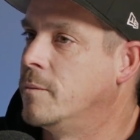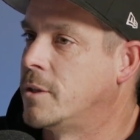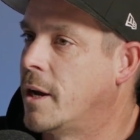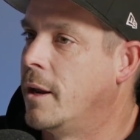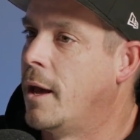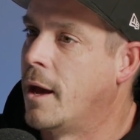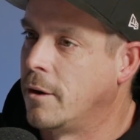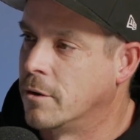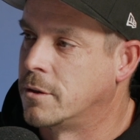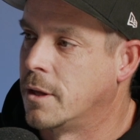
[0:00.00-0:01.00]
stuck it out
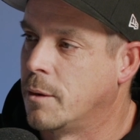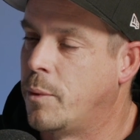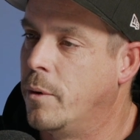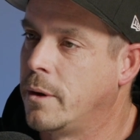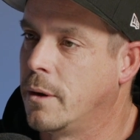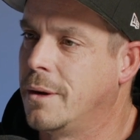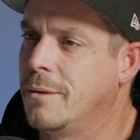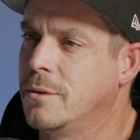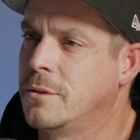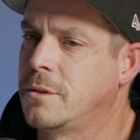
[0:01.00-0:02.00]
and got to that And it
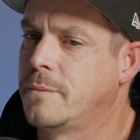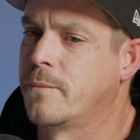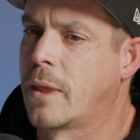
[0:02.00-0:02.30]
was